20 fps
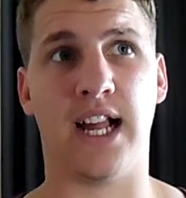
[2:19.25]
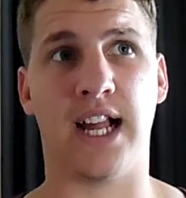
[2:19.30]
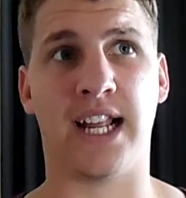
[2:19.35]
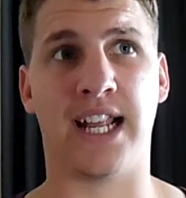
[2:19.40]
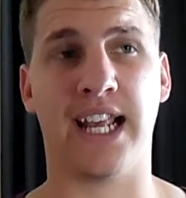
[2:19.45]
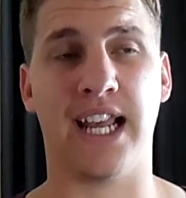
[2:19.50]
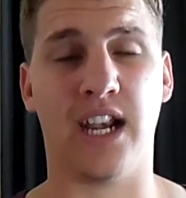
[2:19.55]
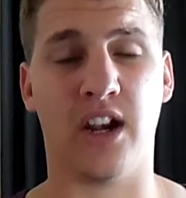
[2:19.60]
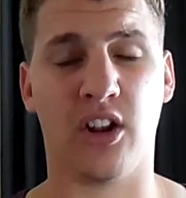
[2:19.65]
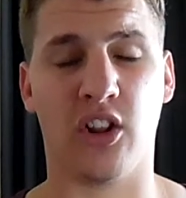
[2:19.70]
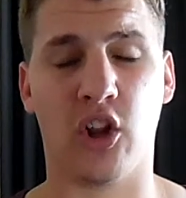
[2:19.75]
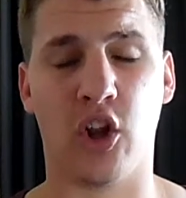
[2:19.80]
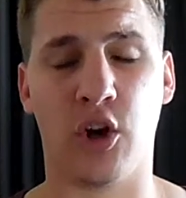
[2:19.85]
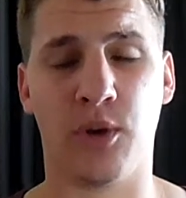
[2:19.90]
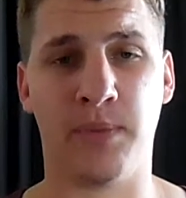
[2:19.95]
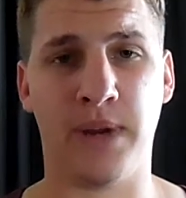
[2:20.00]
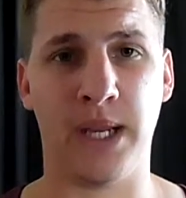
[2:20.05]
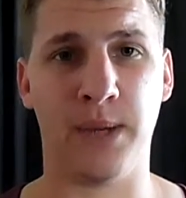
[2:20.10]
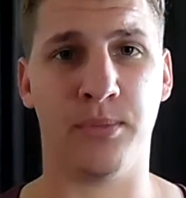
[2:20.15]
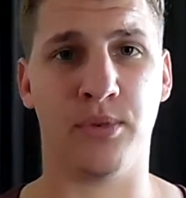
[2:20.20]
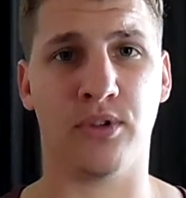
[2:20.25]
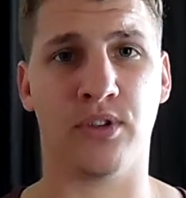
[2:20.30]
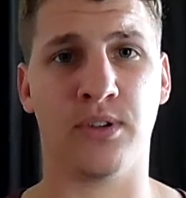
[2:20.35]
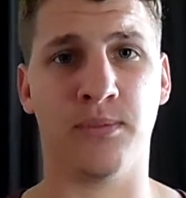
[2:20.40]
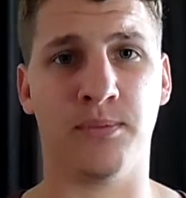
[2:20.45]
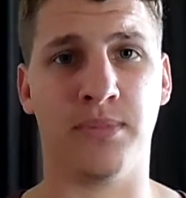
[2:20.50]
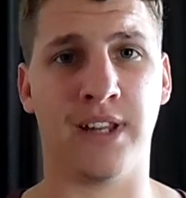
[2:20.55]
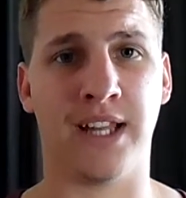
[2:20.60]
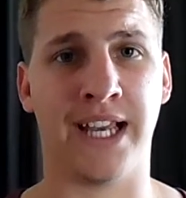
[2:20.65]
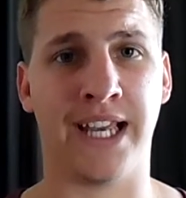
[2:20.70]
Again, a lot of people
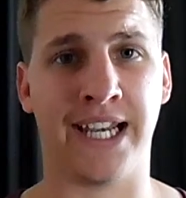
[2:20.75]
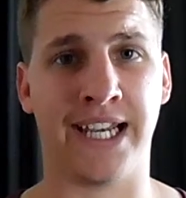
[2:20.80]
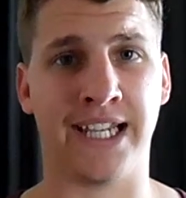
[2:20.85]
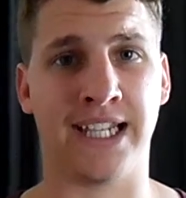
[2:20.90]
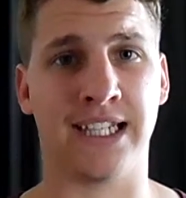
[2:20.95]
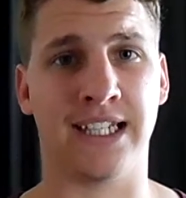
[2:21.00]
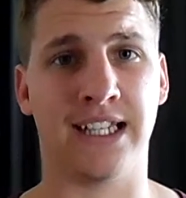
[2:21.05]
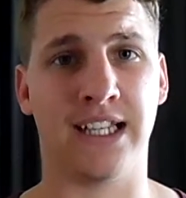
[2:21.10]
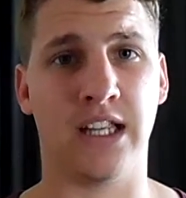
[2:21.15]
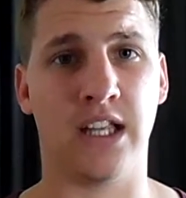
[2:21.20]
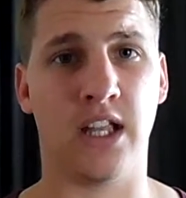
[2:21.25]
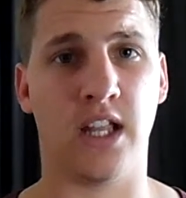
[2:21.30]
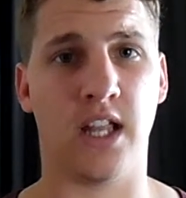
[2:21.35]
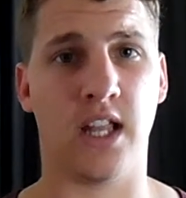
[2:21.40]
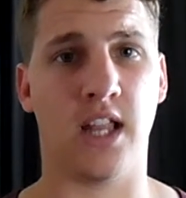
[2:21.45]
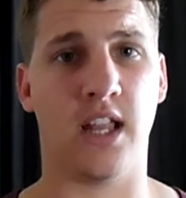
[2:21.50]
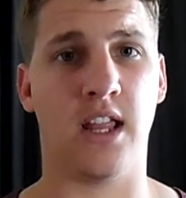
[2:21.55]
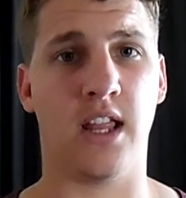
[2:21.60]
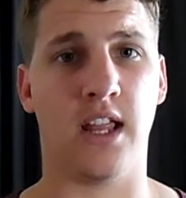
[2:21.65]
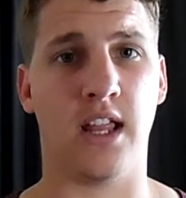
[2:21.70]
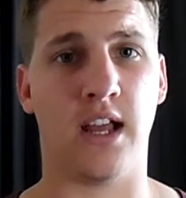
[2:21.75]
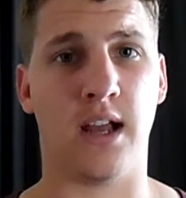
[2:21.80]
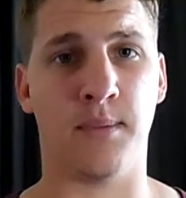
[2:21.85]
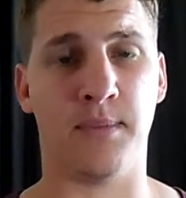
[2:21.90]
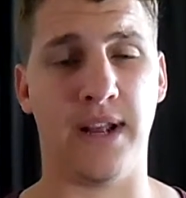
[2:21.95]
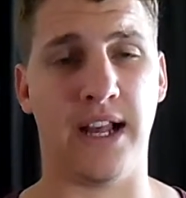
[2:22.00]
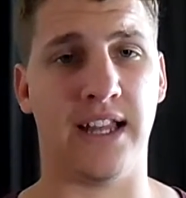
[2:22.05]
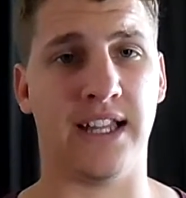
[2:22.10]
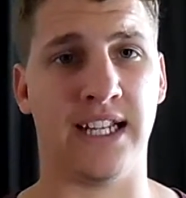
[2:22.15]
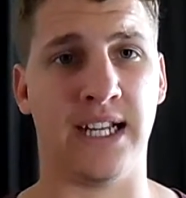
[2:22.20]
complaining
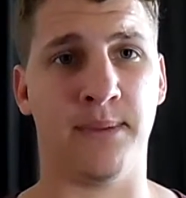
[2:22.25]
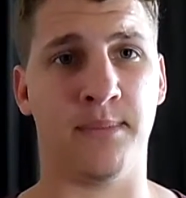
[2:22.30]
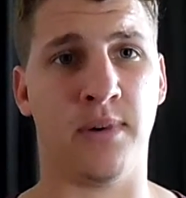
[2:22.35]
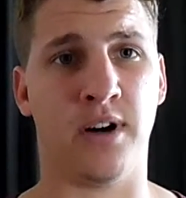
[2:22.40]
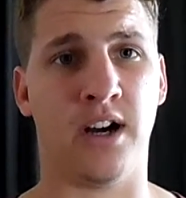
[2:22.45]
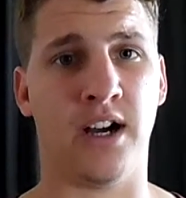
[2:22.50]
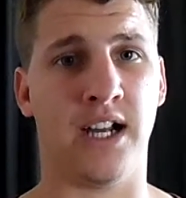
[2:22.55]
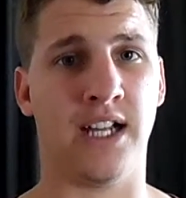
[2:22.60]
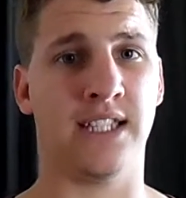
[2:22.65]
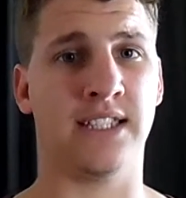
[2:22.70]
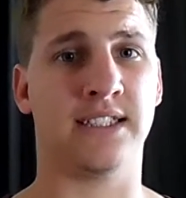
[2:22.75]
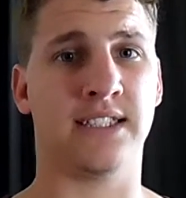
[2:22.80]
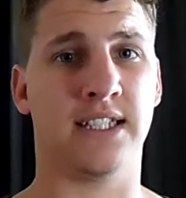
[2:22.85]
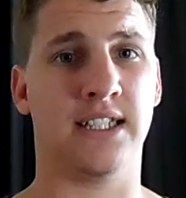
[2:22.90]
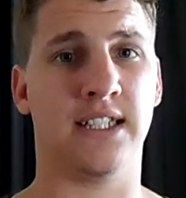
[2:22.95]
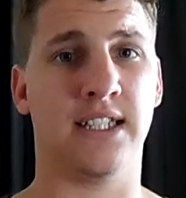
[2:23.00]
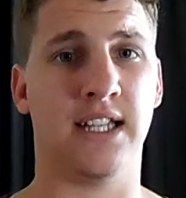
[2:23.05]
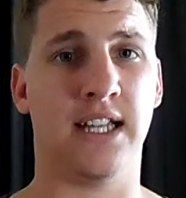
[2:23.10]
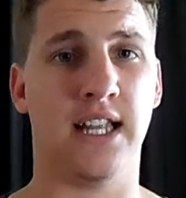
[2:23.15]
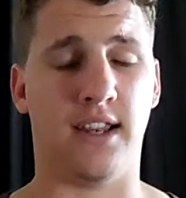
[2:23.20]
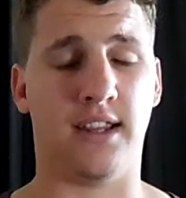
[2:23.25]
about the umpires.